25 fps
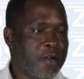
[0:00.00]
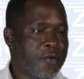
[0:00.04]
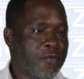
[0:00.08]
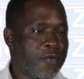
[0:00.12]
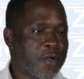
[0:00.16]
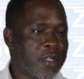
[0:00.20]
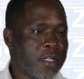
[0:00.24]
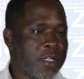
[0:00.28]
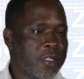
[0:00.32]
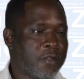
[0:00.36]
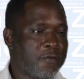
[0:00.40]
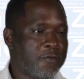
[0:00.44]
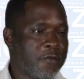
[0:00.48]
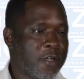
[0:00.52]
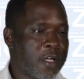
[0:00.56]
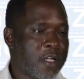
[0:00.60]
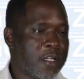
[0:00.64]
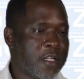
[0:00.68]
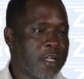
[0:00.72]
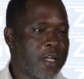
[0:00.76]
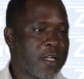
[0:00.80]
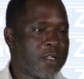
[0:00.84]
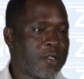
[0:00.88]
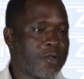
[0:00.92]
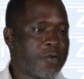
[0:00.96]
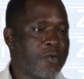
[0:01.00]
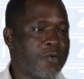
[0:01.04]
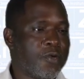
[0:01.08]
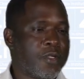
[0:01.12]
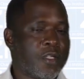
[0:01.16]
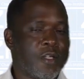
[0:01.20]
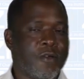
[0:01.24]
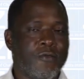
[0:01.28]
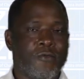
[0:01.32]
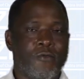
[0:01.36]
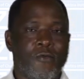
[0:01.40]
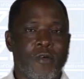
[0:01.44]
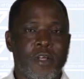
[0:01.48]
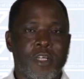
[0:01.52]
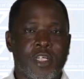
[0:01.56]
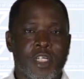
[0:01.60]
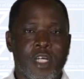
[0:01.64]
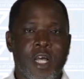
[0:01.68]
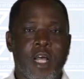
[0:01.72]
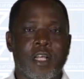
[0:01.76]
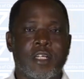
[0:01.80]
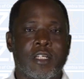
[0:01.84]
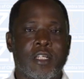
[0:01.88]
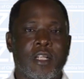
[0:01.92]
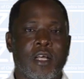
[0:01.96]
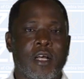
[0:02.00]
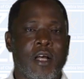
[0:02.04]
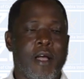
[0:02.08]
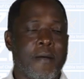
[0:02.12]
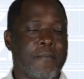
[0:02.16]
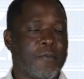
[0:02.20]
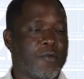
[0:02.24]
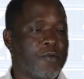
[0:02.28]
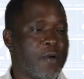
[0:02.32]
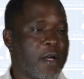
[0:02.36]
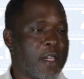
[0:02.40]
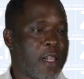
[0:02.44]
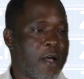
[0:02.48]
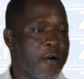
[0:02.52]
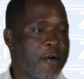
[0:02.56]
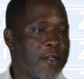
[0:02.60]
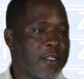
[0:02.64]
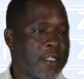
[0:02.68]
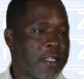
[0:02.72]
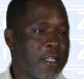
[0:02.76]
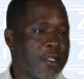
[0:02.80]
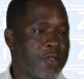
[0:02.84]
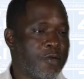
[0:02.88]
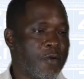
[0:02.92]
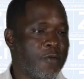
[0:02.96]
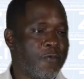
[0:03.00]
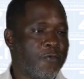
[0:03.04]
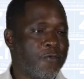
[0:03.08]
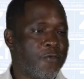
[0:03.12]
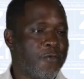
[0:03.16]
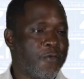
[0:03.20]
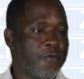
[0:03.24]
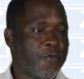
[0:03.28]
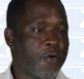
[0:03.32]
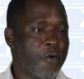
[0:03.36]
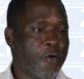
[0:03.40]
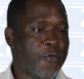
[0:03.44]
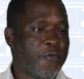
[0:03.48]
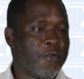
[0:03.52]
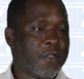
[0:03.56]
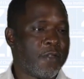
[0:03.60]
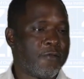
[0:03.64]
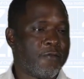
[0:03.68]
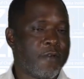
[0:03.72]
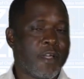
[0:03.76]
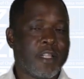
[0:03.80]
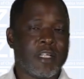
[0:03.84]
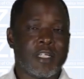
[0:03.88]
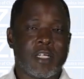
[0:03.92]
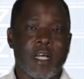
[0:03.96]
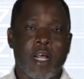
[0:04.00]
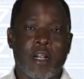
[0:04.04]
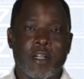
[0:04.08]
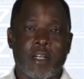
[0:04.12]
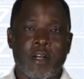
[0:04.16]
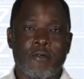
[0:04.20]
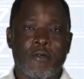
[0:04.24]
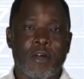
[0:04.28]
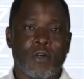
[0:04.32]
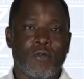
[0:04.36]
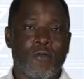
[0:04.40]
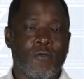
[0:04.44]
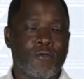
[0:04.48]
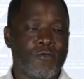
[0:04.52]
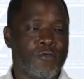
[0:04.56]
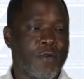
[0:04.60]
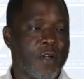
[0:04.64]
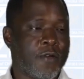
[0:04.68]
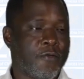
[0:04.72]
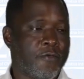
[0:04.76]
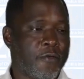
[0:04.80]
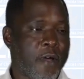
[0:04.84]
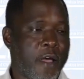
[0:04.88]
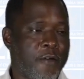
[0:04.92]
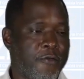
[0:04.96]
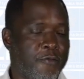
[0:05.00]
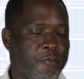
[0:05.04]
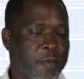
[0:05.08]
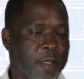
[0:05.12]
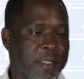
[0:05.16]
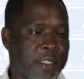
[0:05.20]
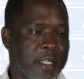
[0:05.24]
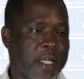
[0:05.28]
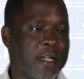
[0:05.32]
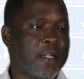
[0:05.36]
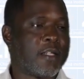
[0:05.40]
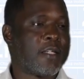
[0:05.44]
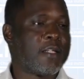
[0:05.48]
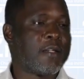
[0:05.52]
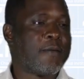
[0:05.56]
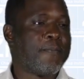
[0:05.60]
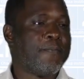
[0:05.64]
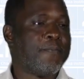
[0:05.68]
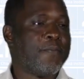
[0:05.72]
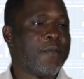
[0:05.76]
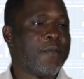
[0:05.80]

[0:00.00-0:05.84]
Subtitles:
which is VAT exclusive, we charge the capital allowances on office furniture at a rate of 25%.